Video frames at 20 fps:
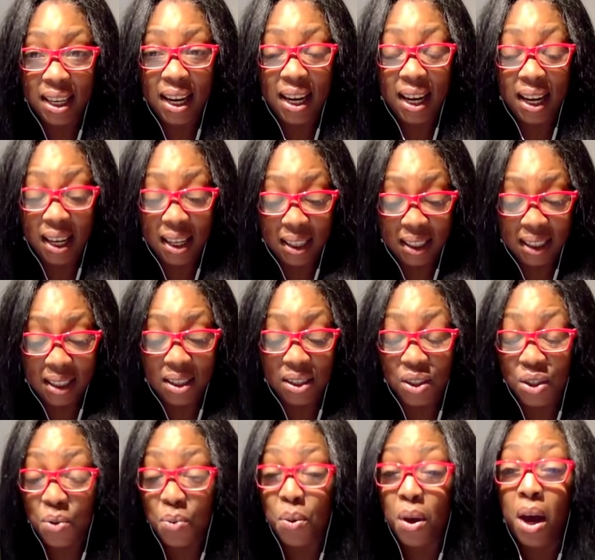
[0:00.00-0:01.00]
it is,
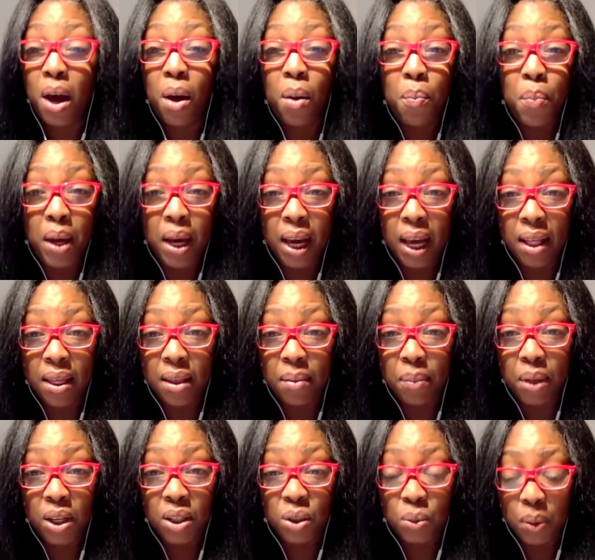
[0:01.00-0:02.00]
because you begin the
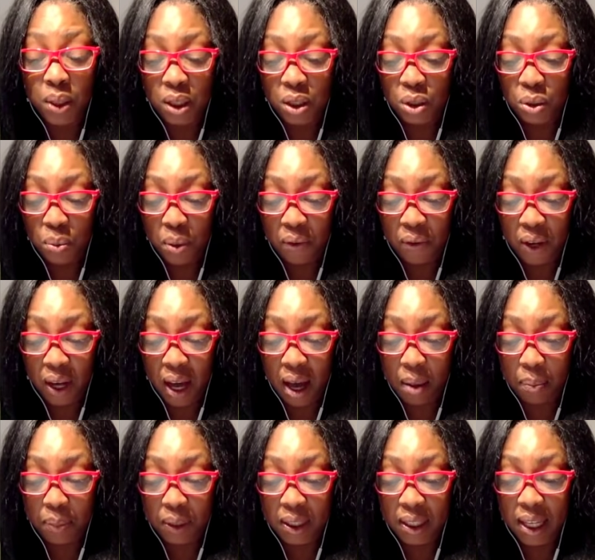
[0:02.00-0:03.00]
month with the 2 of
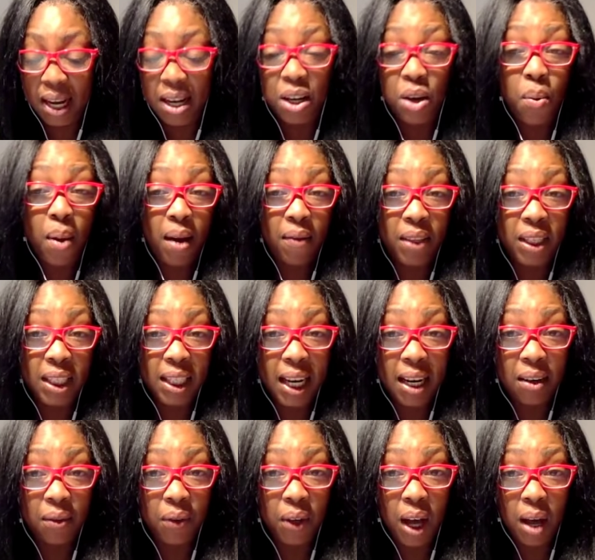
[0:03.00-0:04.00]
cups, then you have the 10
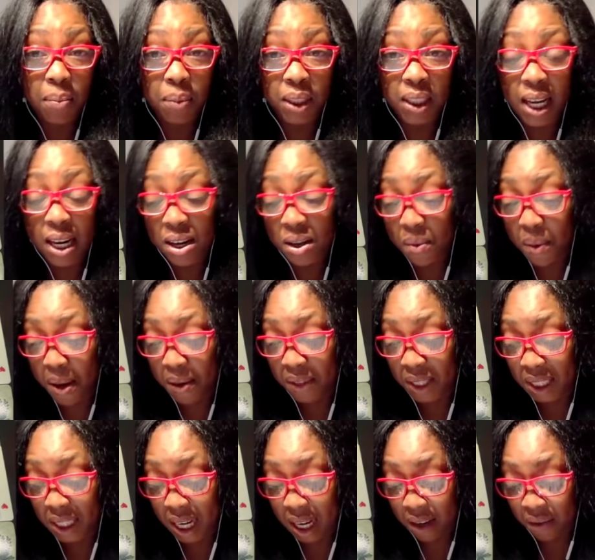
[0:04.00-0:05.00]
of cups, then you have the
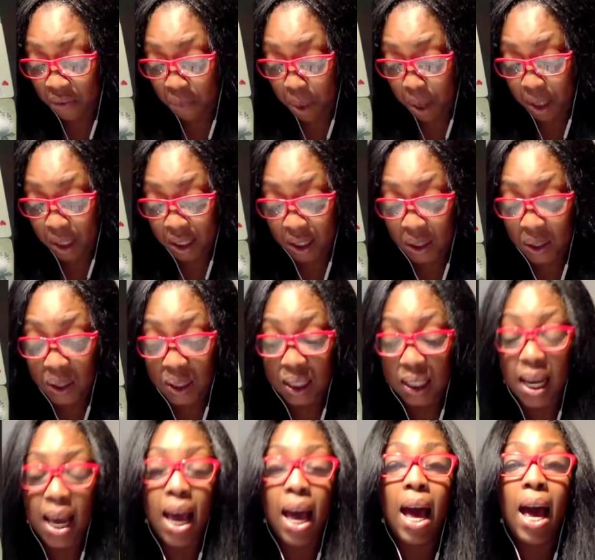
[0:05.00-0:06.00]
10 of
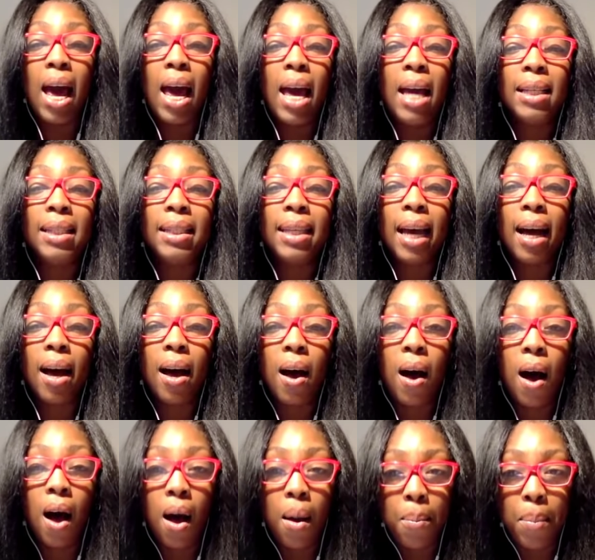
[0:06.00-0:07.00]
pentacles. It's a
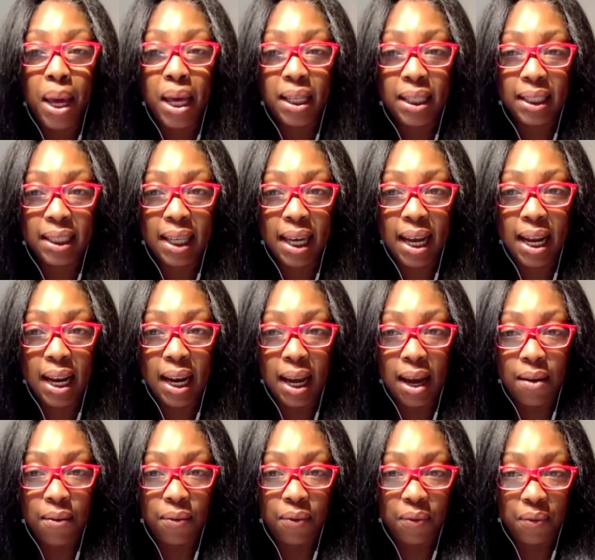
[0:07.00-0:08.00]
hot mess in
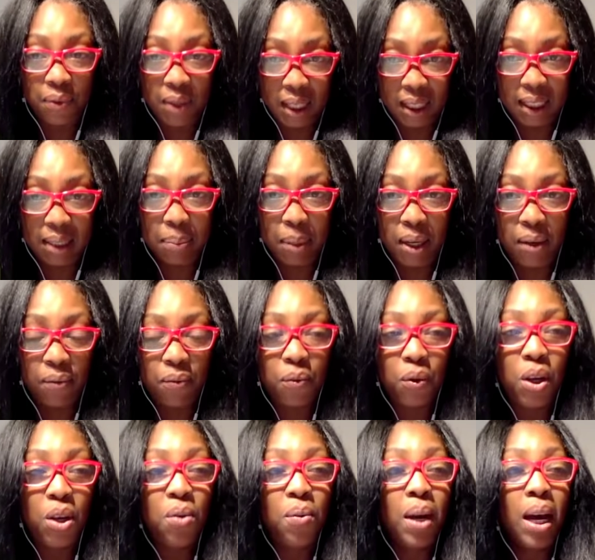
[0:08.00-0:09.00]
love this month
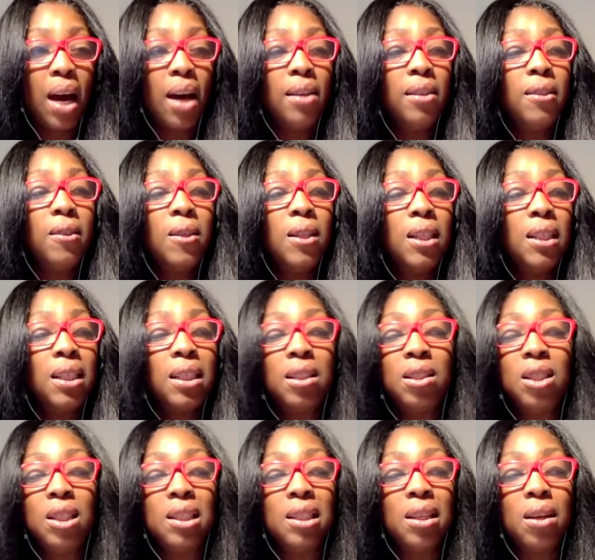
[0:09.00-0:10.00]
for you guys. So this is
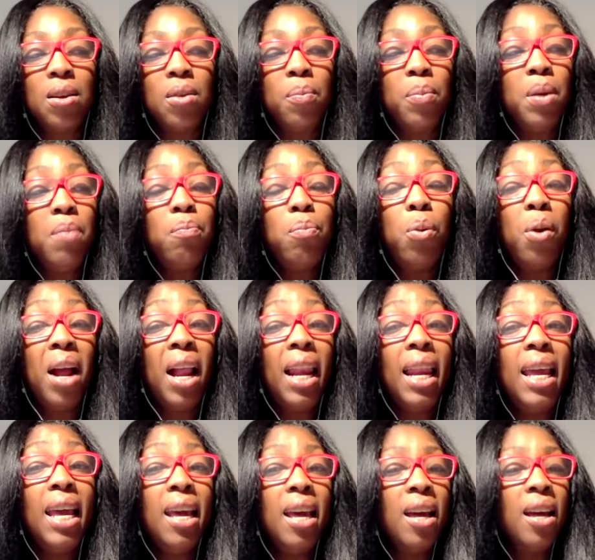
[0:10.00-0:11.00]
just going to be
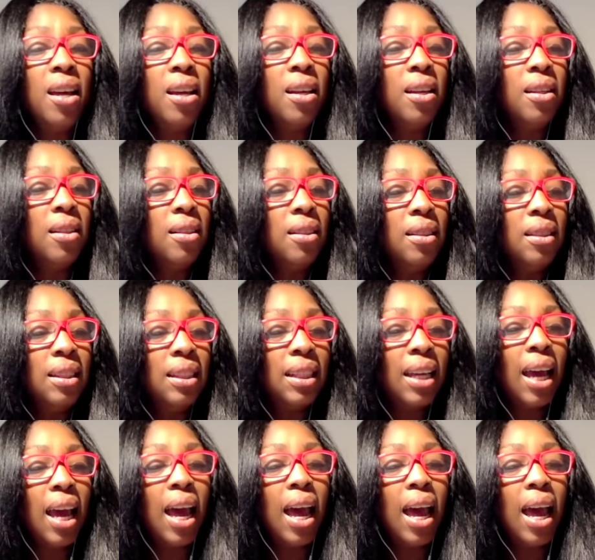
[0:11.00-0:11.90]
brilliant.